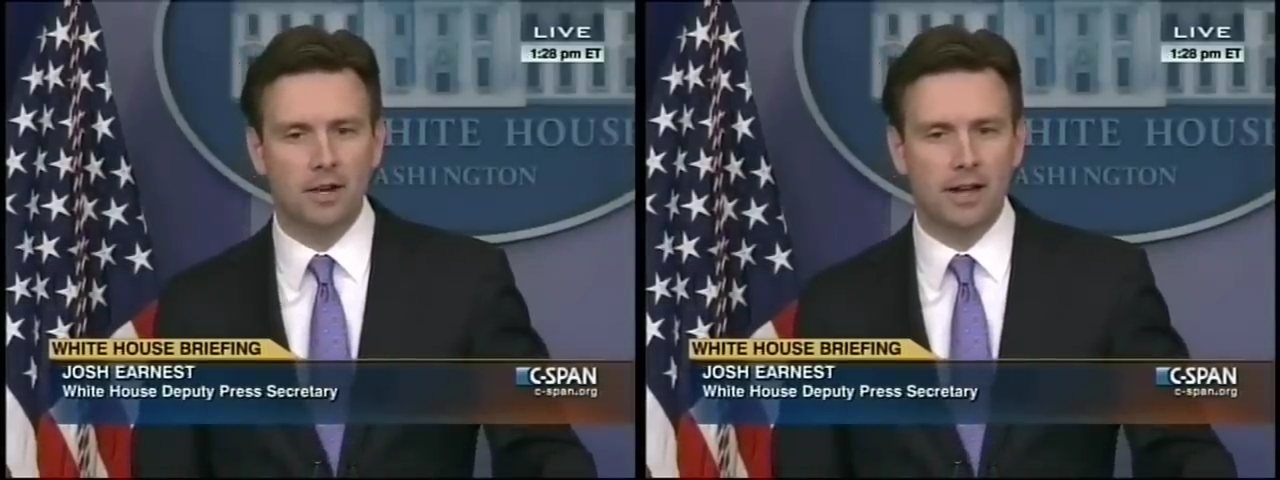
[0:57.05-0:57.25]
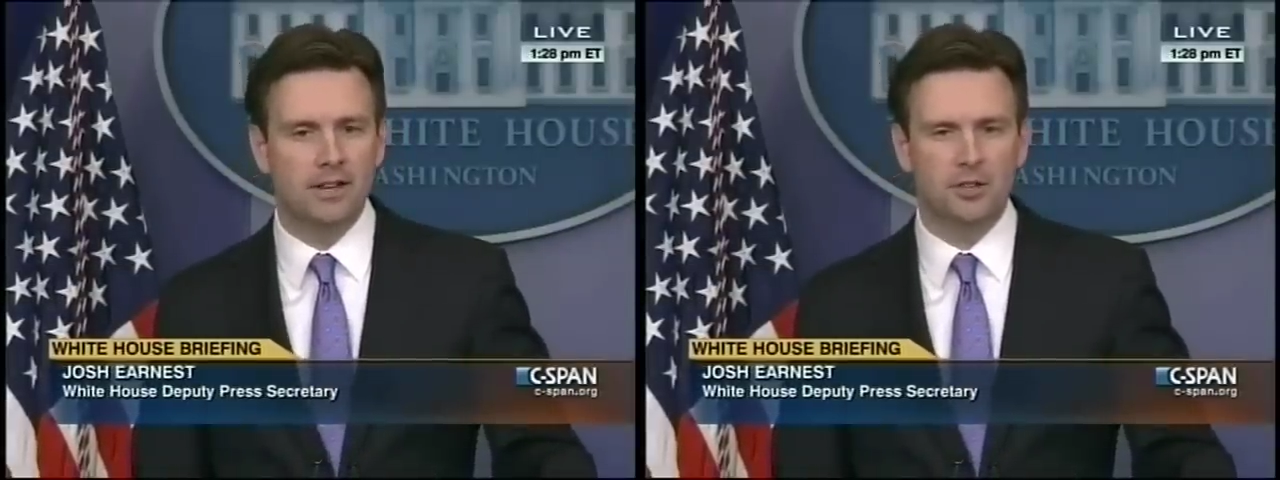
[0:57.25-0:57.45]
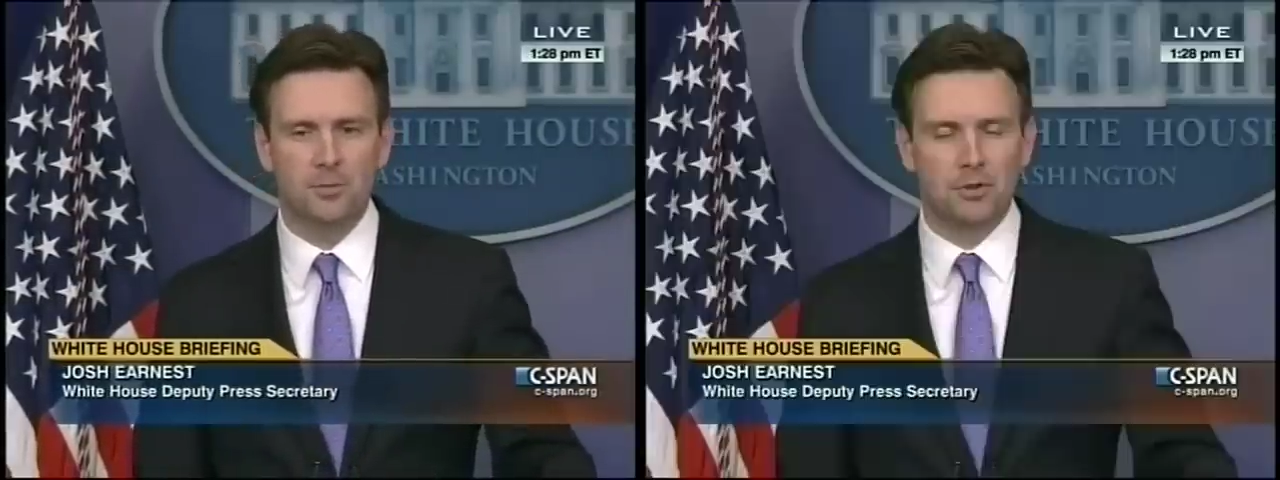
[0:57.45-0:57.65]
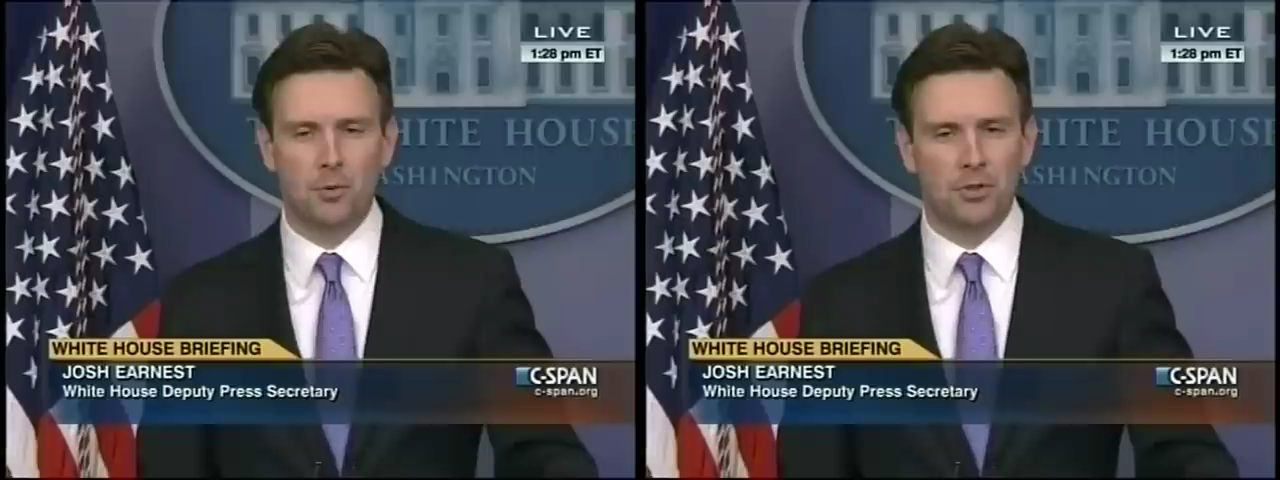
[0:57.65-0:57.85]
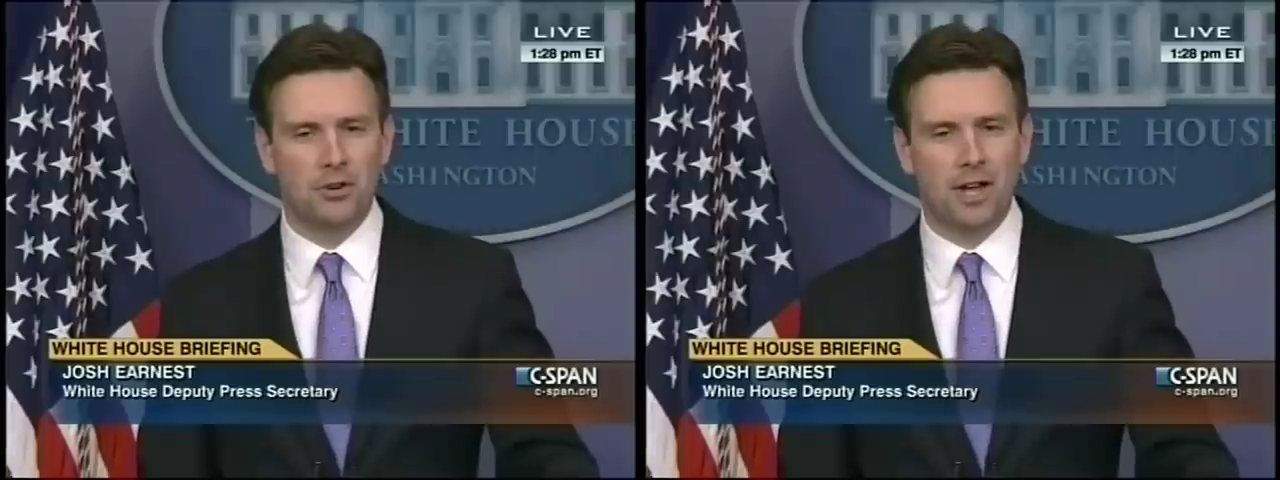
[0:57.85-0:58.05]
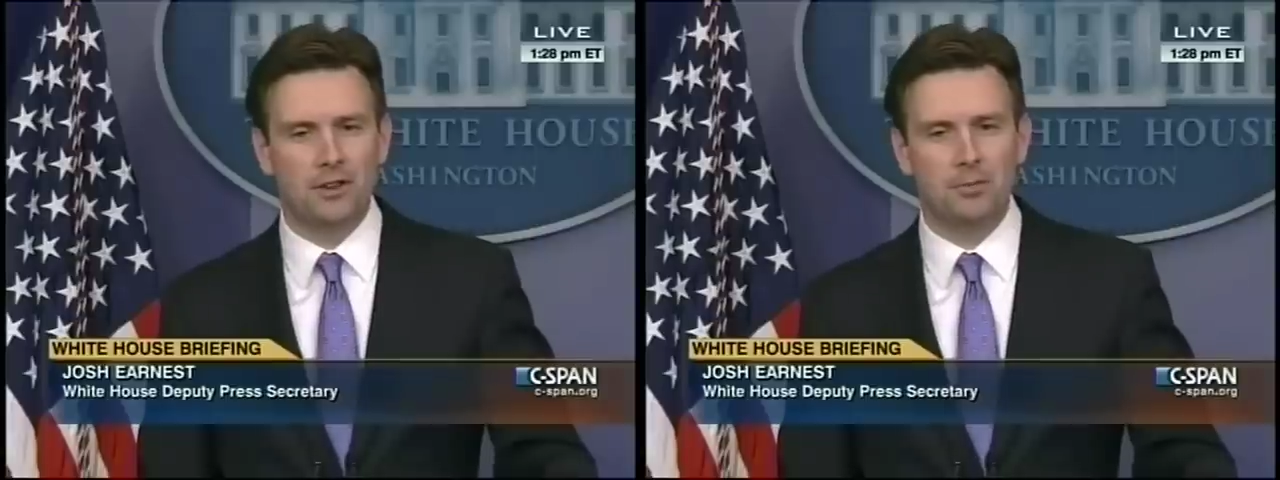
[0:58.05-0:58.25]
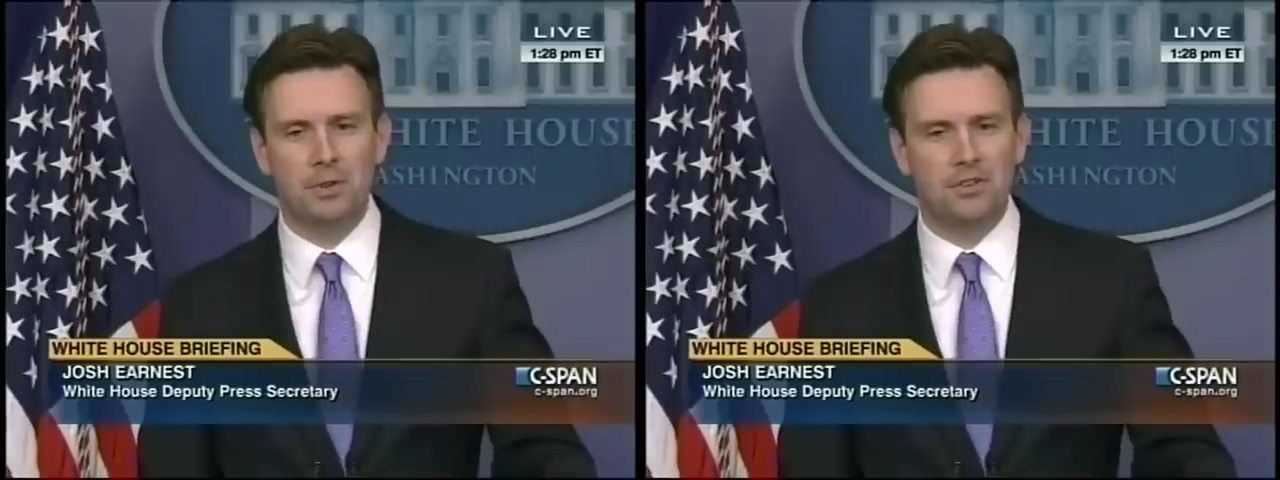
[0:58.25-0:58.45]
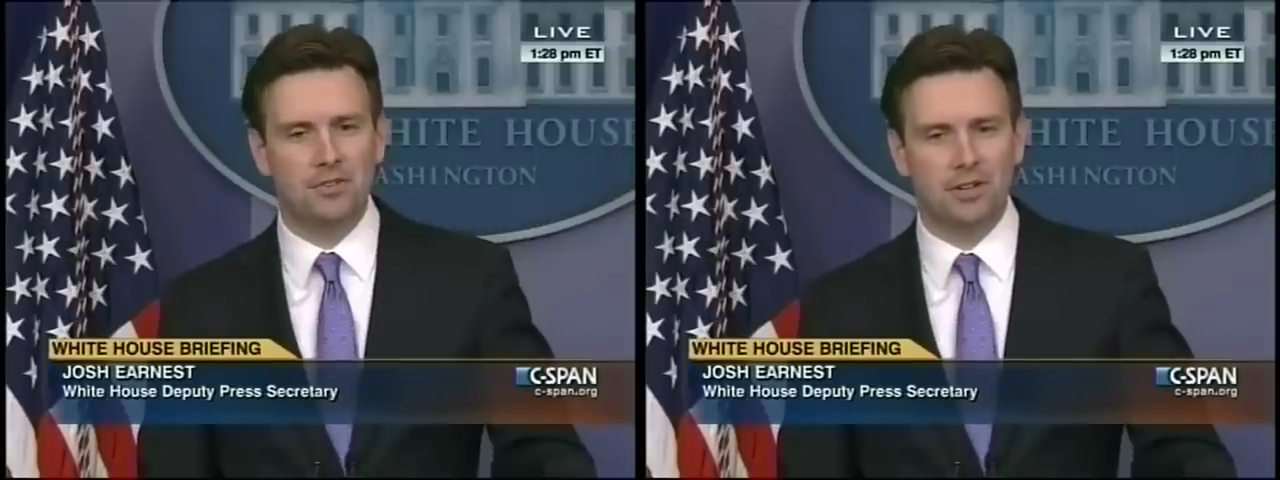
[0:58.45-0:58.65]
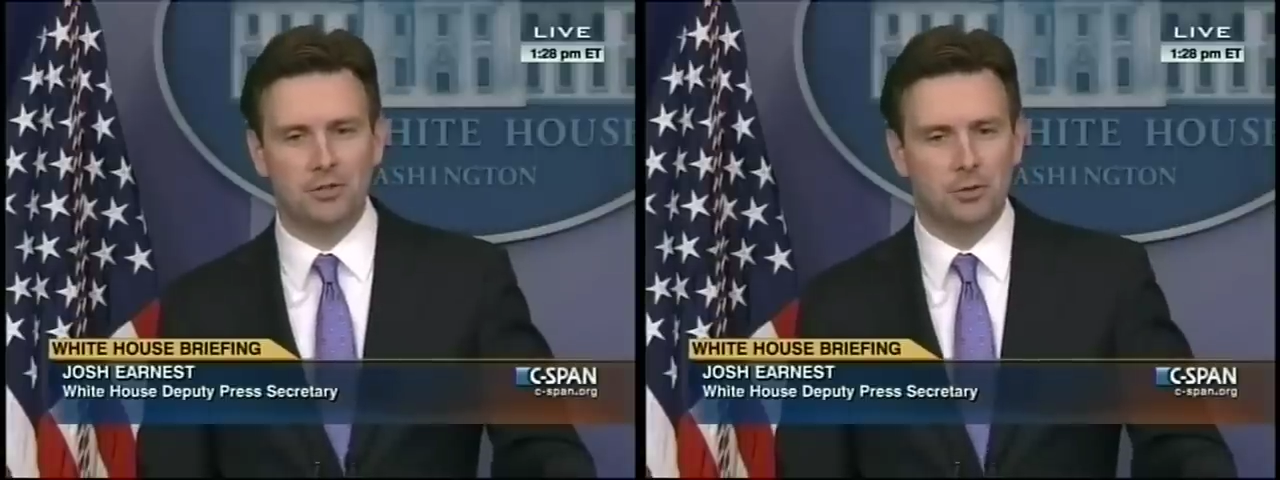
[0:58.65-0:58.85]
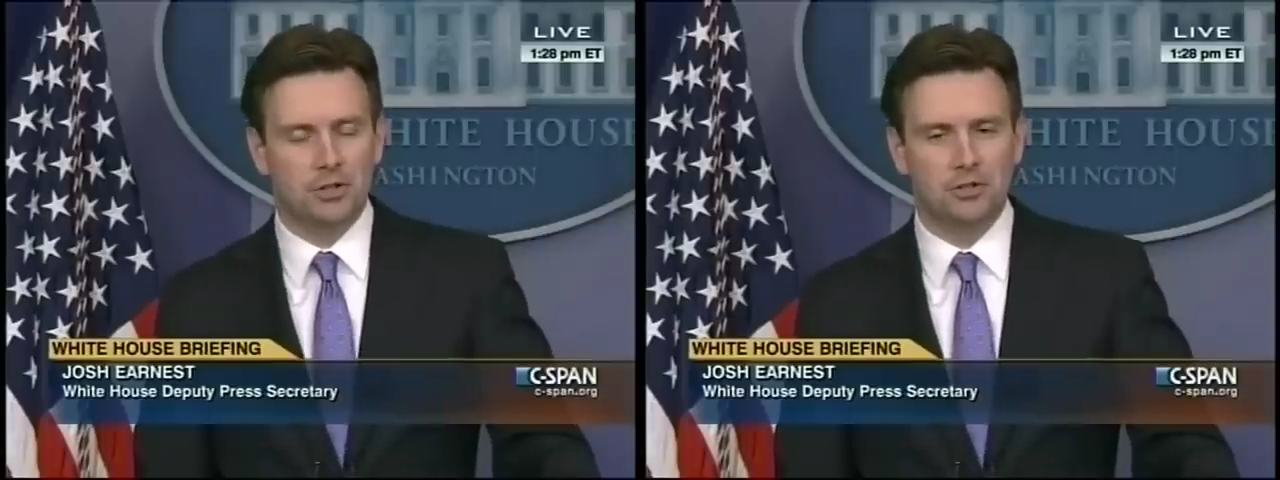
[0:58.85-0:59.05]
uh, in terms of whether or not a specific
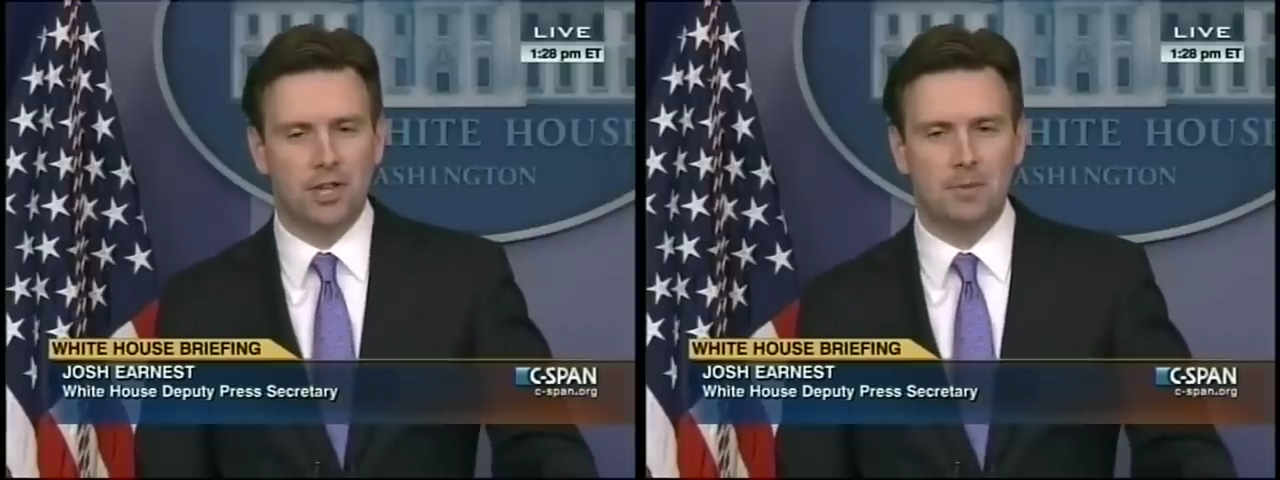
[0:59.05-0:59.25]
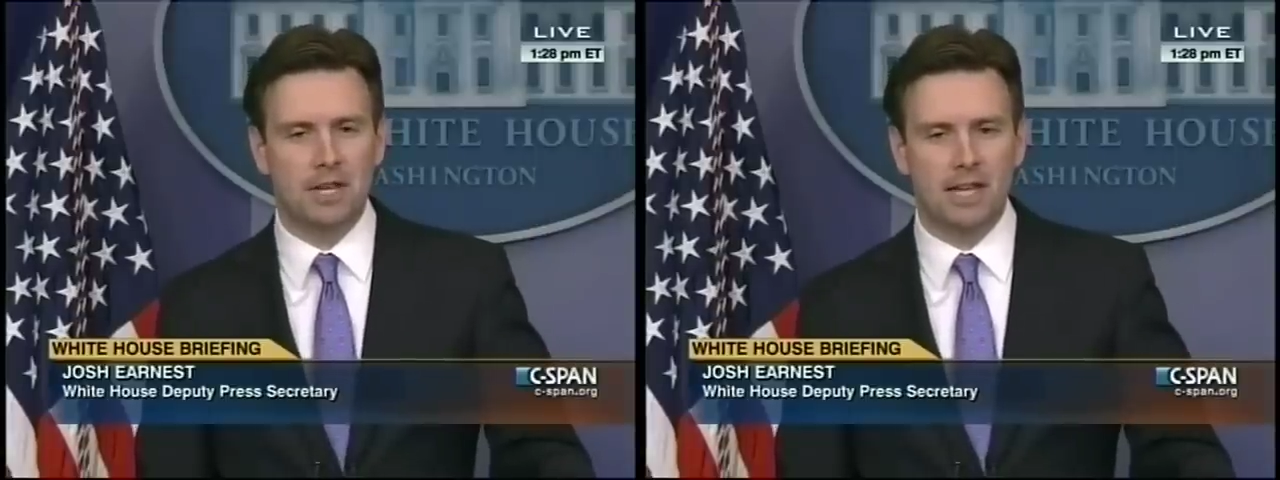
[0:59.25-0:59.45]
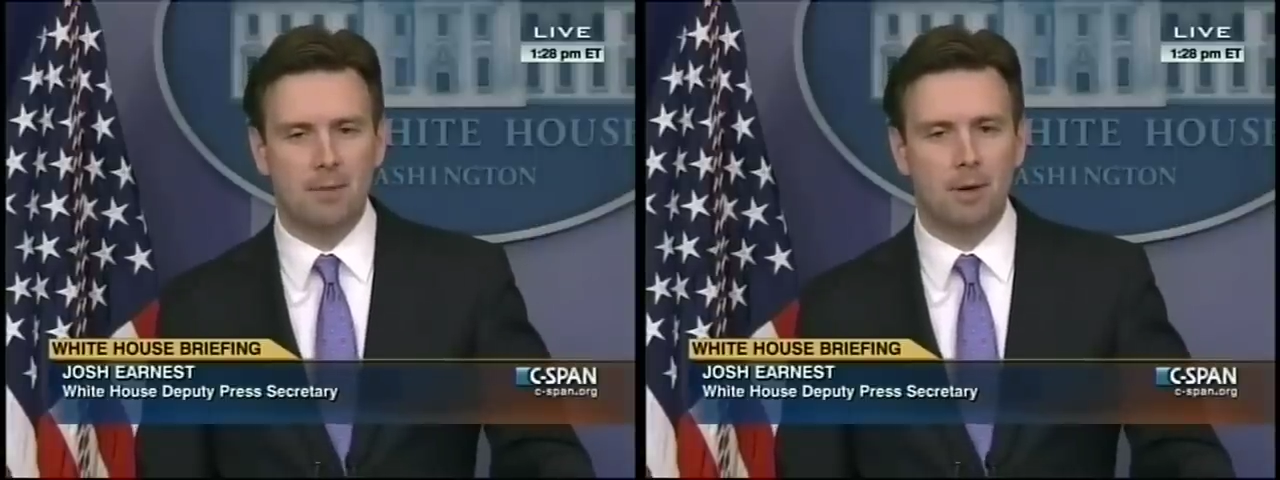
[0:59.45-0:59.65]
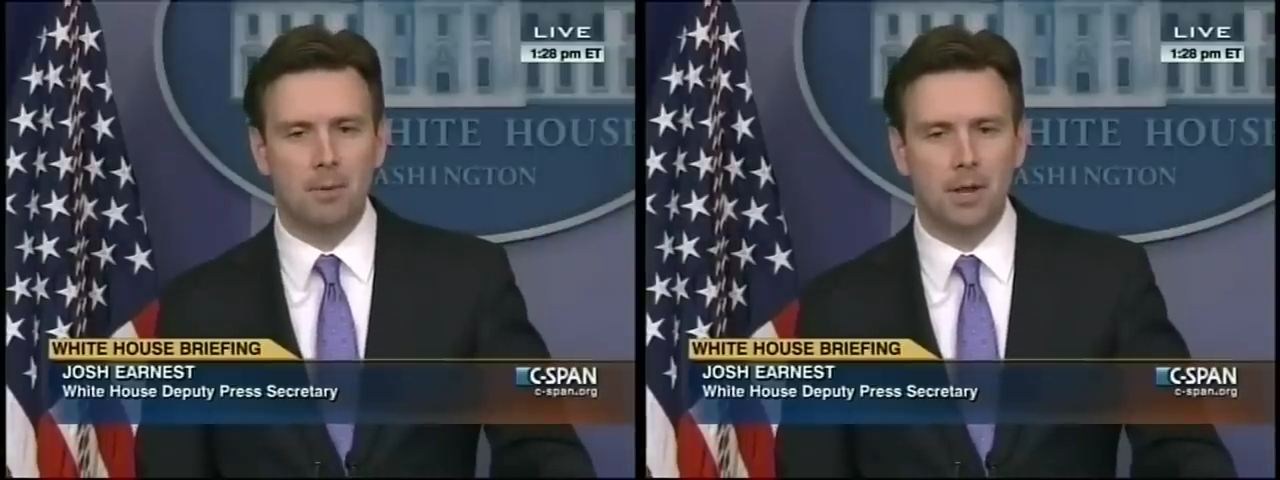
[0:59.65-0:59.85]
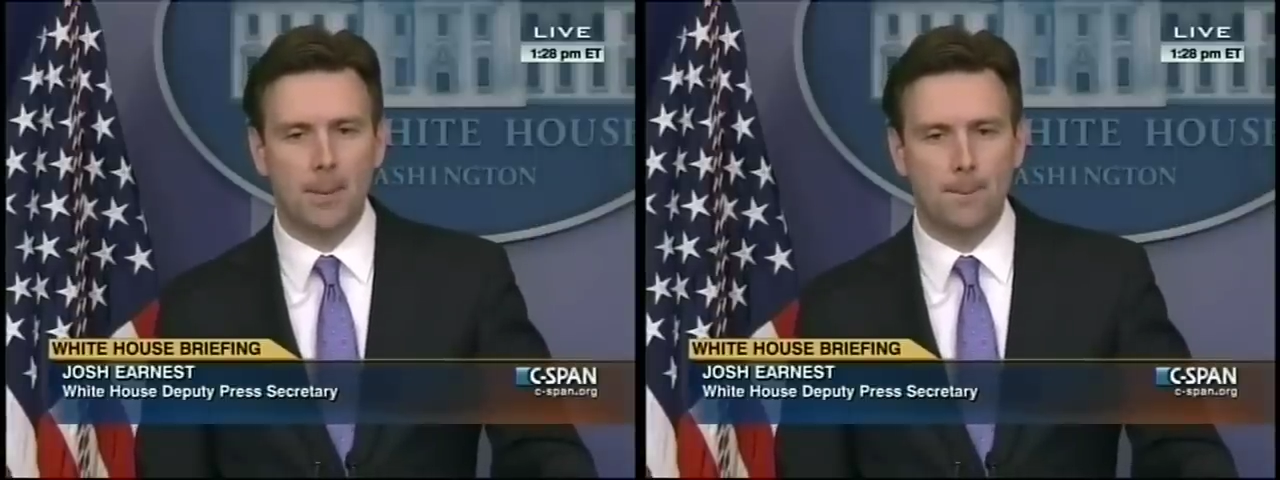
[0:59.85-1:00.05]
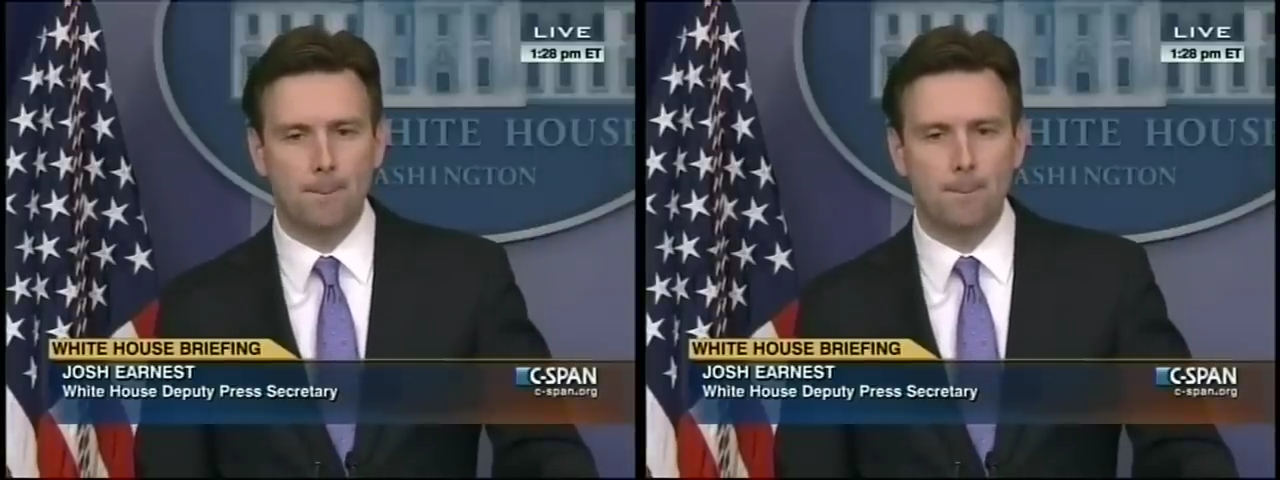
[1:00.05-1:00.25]
judicial nominee came up or not. Okay.